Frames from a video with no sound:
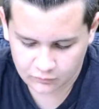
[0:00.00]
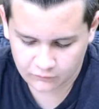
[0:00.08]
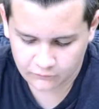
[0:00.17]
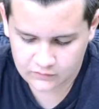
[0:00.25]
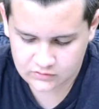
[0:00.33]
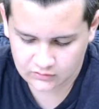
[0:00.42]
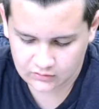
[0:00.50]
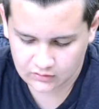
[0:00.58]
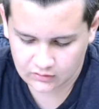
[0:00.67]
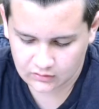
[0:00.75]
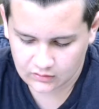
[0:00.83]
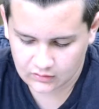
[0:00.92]
more efficiently
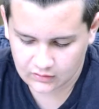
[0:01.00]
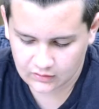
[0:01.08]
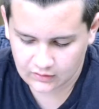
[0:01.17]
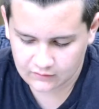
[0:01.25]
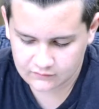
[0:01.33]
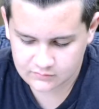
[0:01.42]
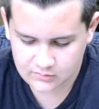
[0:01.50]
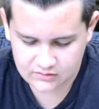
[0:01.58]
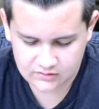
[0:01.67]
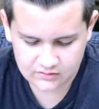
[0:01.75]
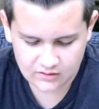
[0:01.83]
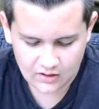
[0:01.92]
than the native
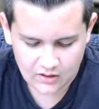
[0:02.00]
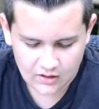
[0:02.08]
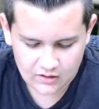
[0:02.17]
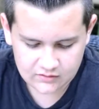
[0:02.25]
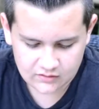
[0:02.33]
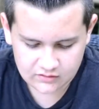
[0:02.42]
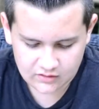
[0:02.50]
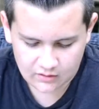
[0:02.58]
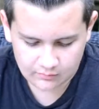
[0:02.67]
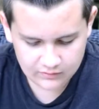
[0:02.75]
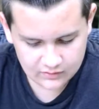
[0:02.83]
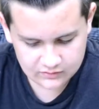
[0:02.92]
species. Such
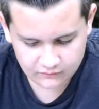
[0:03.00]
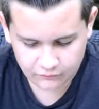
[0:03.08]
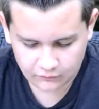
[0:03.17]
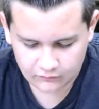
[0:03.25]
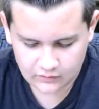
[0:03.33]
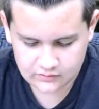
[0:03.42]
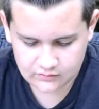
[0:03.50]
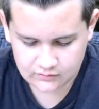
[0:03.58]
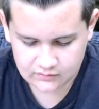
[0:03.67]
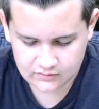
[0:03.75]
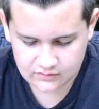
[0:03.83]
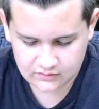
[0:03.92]
competition for
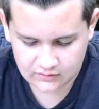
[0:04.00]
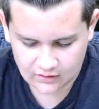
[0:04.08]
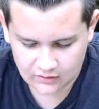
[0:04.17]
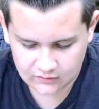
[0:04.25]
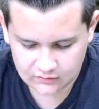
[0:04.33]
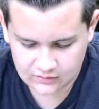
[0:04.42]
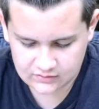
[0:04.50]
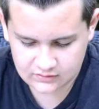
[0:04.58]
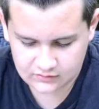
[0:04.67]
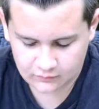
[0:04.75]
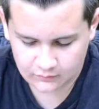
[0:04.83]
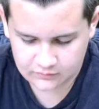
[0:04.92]
resources is not easy
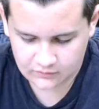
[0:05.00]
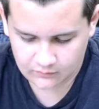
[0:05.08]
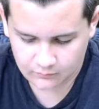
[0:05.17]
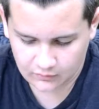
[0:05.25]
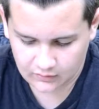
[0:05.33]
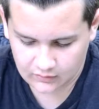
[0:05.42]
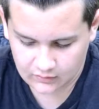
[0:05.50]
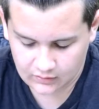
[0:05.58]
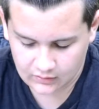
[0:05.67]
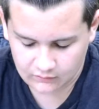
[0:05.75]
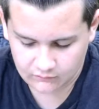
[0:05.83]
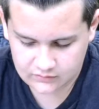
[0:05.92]
to observe, but in the
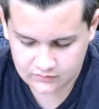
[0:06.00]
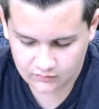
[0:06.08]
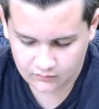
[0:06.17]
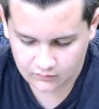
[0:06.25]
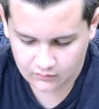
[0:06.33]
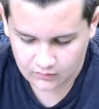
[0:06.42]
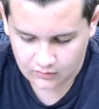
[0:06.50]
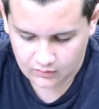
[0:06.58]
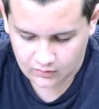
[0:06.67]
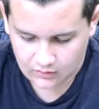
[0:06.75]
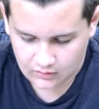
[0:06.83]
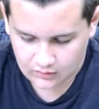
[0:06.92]
end result
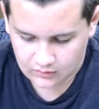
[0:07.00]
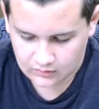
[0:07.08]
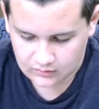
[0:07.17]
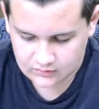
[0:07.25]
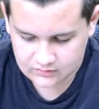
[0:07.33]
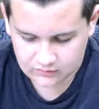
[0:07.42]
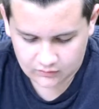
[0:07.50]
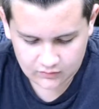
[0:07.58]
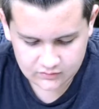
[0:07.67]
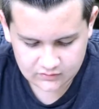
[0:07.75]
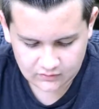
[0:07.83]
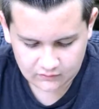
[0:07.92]
is loss
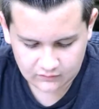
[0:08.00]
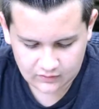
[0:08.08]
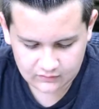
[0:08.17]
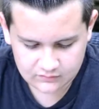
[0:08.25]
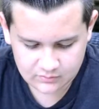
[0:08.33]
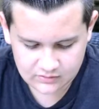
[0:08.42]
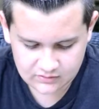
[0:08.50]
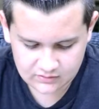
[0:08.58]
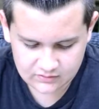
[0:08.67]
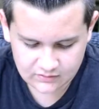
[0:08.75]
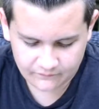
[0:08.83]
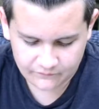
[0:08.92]
of native species.
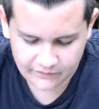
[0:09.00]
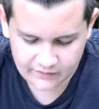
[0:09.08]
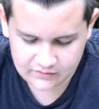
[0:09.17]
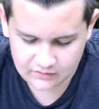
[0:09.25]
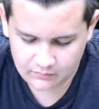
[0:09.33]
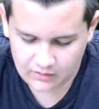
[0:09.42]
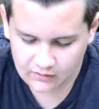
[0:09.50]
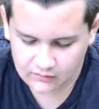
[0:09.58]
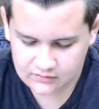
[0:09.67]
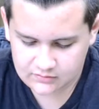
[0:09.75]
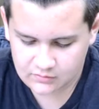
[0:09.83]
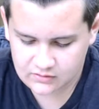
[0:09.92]
Some
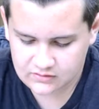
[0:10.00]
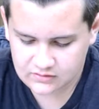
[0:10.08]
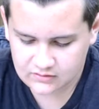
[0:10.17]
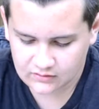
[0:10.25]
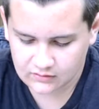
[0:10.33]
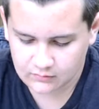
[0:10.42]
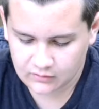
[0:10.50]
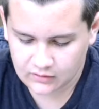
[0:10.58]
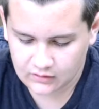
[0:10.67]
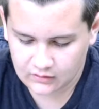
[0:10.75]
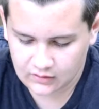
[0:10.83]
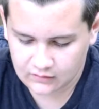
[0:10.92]
alien species
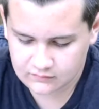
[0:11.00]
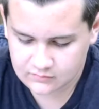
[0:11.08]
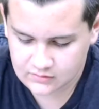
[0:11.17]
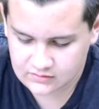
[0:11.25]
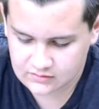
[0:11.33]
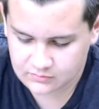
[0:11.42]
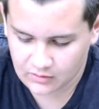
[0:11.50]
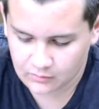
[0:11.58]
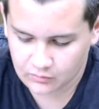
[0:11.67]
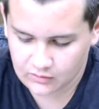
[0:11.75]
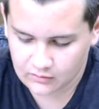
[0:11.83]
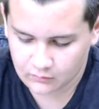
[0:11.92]
eliminate native species by
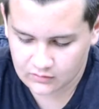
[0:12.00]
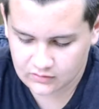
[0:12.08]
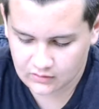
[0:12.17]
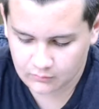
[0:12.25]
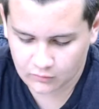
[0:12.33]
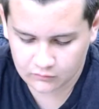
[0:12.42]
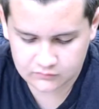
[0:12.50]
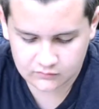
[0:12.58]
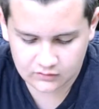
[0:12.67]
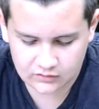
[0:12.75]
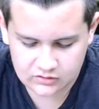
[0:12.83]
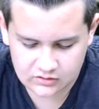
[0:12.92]
breeding with them,
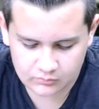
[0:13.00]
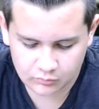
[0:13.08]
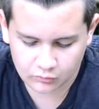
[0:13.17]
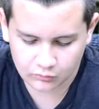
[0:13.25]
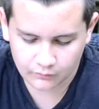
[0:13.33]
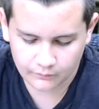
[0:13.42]
altering the gene pool.